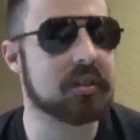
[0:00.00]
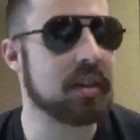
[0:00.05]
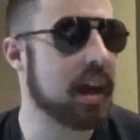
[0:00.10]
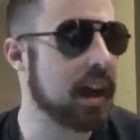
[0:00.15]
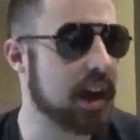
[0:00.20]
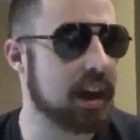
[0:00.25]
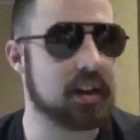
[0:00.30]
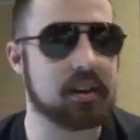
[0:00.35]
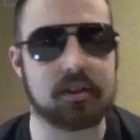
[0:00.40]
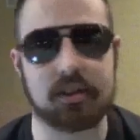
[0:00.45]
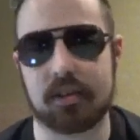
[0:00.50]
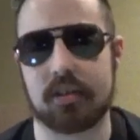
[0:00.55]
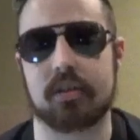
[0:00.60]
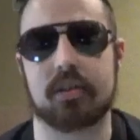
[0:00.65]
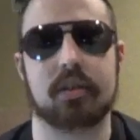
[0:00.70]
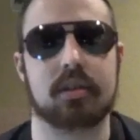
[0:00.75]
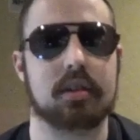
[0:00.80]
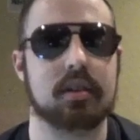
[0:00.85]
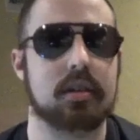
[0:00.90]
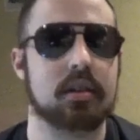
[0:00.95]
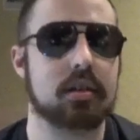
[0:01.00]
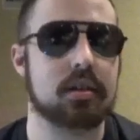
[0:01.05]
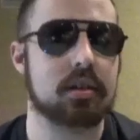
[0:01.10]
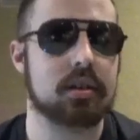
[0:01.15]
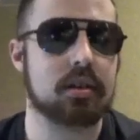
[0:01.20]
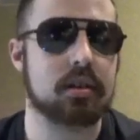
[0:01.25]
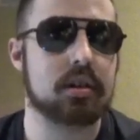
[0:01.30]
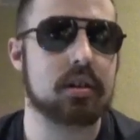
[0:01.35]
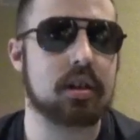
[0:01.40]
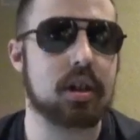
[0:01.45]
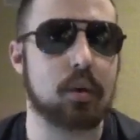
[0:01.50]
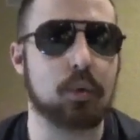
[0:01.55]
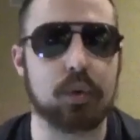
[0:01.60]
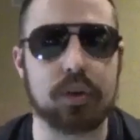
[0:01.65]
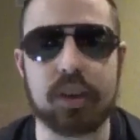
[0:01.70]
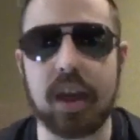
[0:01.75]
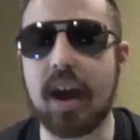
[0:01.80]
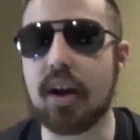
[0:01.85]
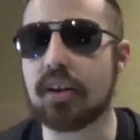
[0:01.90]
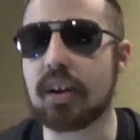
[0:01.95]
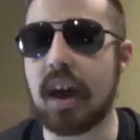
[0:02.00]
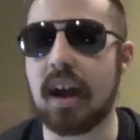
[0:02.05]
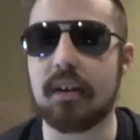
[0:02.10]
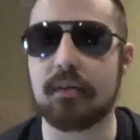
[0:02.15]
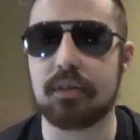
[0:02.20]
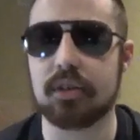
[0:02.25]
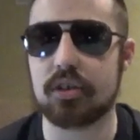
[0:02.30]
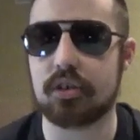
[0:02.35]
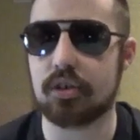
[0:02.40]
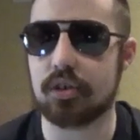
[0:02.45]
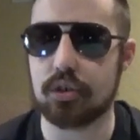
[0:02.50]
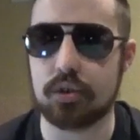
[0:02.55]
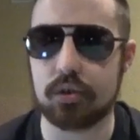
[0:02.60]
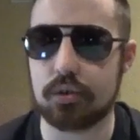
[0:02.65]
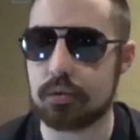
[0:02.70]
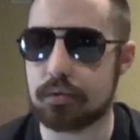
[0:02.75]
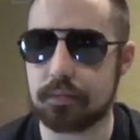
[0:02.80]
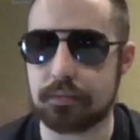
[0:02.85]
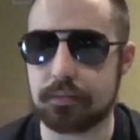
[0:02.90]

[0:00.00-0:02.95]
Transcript: ass, without having to